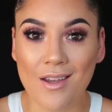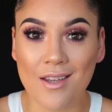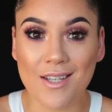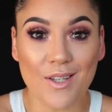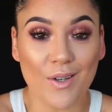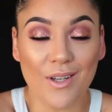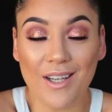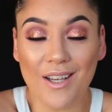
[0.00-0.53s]

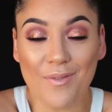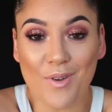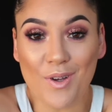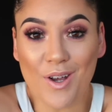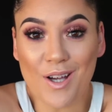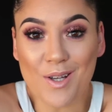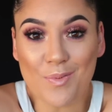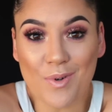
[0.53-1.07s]
So yeah, if you
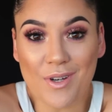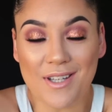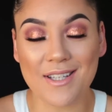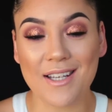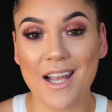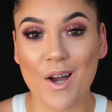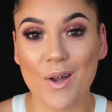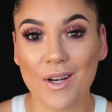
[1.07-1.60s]
guys want to
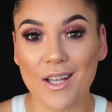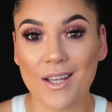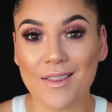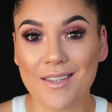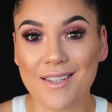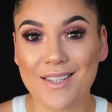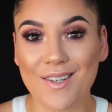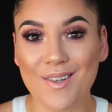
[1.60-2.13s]
see how to get
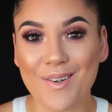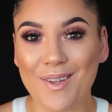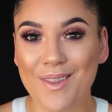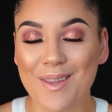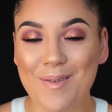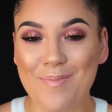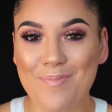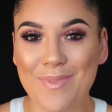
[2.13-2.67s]
this look,
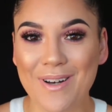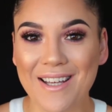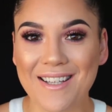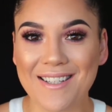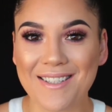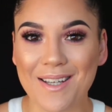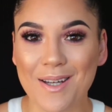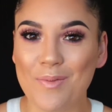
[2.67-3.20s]
then
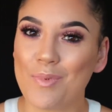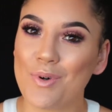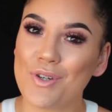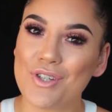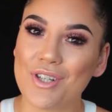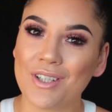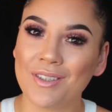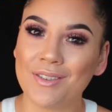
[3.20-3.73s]
please keep
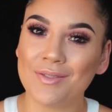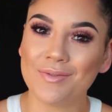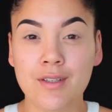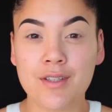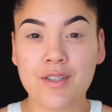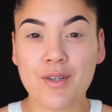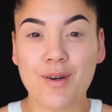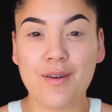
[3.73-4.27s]
watching.
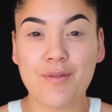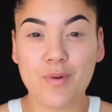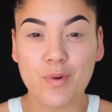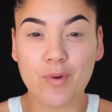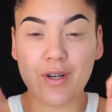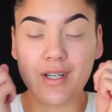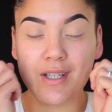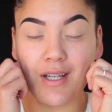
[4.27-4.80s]
So I've
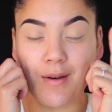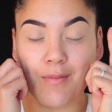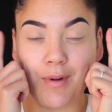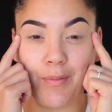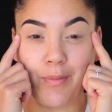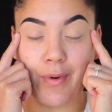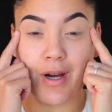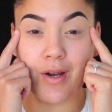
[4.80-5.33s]
already done
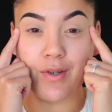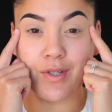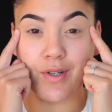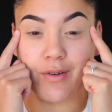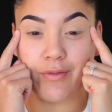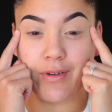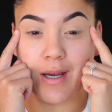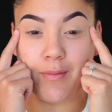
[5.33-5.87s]
my brows
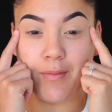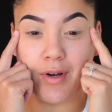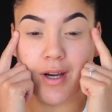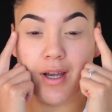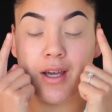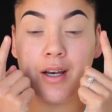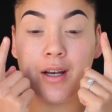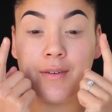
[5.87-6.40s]
off camera
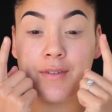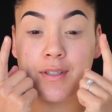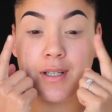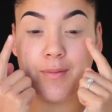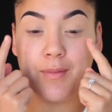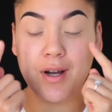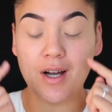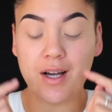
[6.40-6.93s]
and I've
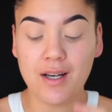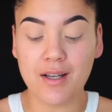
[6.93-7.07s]
set my